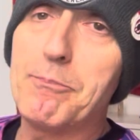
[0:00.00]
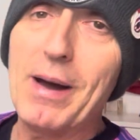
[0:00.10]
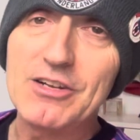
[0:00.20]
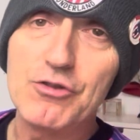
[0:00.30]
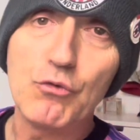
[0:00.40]

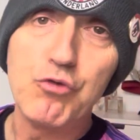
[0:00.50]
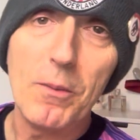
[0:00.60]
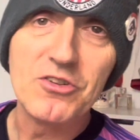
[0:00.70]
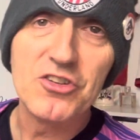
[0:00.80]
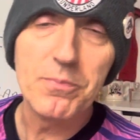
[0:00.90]
Patrick
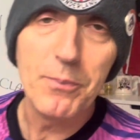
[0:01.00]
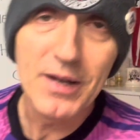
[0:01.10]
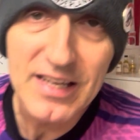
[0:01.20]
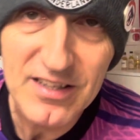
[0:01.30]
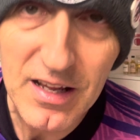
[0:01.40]
Roberts'
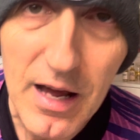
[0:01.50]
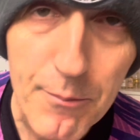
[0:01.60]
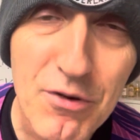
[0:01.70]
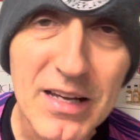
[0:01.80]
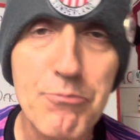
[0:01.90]
place,
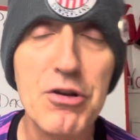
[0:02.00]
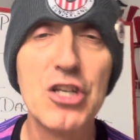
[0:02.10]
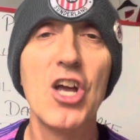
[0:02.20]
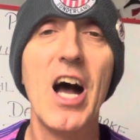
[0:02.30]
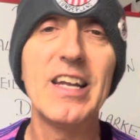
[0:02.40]
bring
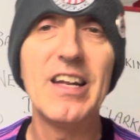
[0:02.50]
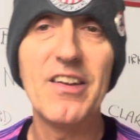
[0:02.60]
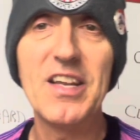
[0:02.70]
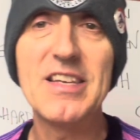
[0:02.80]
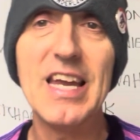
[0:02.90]
Pritchard into
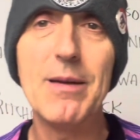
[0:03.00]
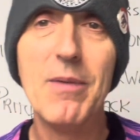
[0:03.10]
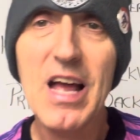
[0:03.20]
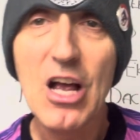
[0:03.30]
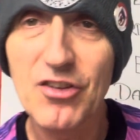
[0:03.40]
the team,
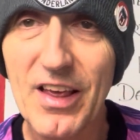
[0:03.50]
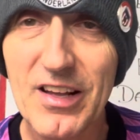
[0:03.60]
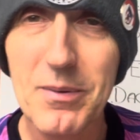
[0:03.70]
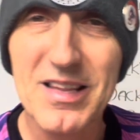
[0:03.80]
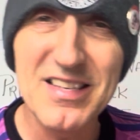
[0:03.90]
because that
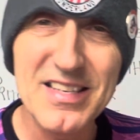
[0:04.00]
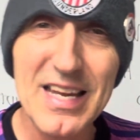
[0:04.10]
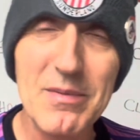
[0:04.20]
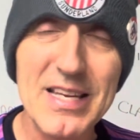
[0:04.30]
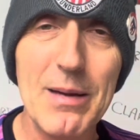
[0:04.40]
could be the
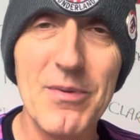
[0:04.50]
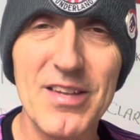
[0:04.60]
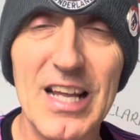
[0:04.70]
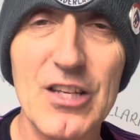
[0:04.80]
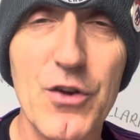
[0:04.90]
same team as
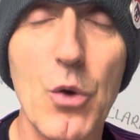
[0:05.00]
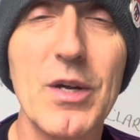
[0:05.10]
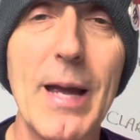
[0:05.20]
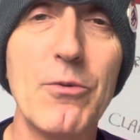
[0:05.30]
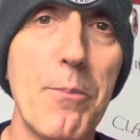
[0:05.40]
the last few
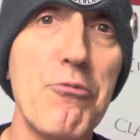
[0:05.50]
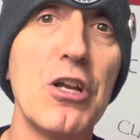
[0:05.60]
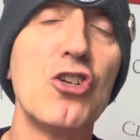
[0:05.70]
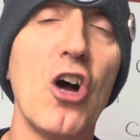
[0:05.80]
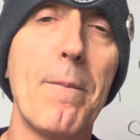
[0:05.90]
games with
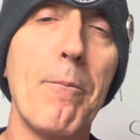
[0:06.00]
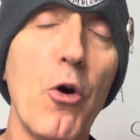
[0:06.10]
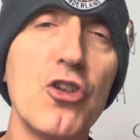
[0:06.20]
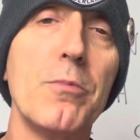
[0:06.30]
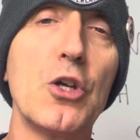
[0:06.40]
Pritchard
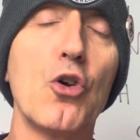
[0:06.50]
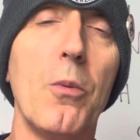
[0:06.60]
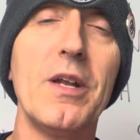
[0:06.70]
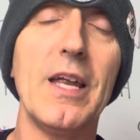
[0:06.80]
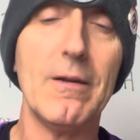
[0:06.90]
possibly
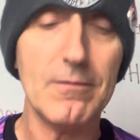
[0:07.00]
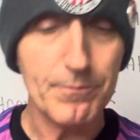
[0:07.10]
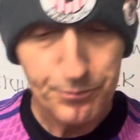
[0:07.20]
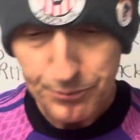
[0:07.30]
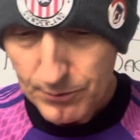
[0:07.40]
coming in.
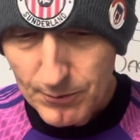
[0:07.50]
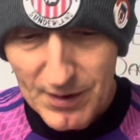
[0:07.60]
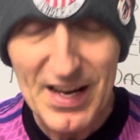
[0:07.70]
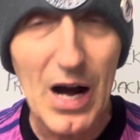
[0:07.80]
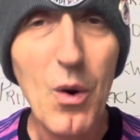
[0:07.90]

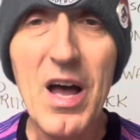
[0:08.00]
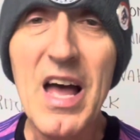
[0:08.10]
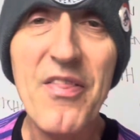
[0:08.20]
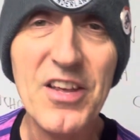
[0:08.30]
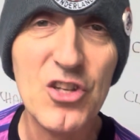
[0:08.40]
Now,
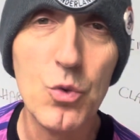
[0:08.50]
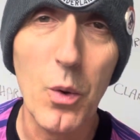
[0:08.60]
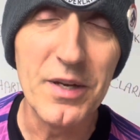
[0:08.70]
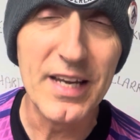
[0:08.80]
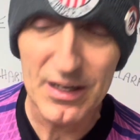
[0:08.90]
this is
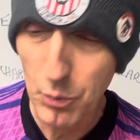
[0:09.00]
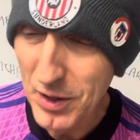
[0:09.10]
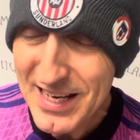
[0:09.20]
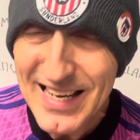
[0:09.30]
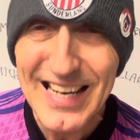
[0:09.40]
what we need. We
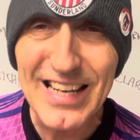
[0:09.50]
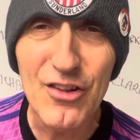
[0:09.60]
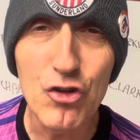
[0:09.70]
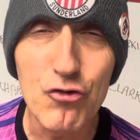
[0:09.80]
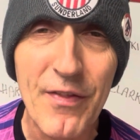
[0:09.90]
need
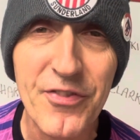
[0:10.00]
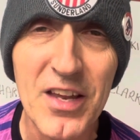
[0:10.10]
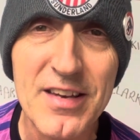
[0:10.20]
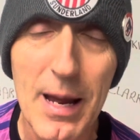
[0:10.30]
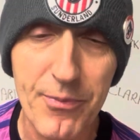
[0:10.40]
strength
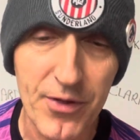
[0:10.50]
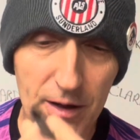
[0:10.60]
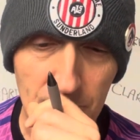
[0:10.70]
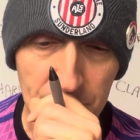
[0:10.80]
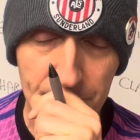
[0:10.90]
and depth.
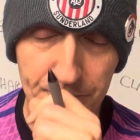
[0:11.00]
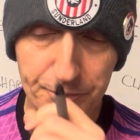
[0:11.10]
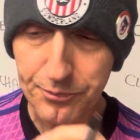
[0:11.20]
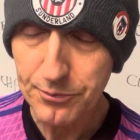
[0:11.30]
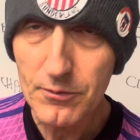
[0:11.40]

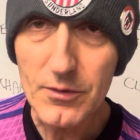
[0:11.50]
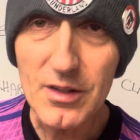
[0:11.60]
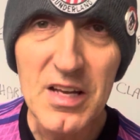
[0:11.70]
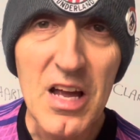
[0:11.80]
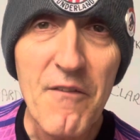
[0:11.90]

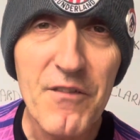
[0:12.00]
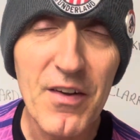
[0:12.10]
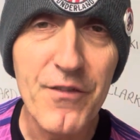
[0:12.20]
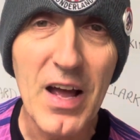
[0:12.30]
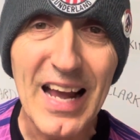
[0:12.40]

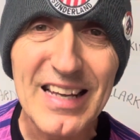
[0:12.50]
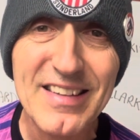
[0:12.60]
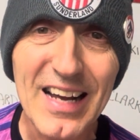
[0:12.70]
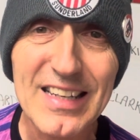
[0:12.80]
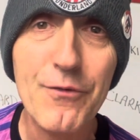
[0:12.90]

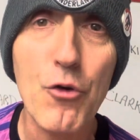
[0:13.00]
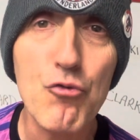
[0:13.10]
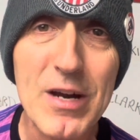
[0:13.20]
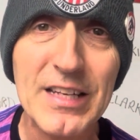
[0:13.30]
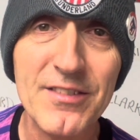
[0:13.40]
for
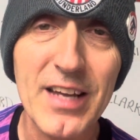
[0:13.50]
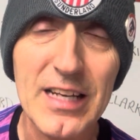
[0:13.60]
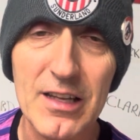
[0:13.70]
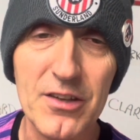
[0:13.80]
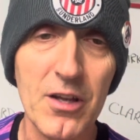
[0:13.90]
reasons
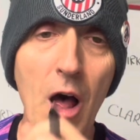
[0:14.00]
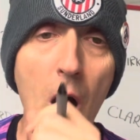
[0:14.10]
like this.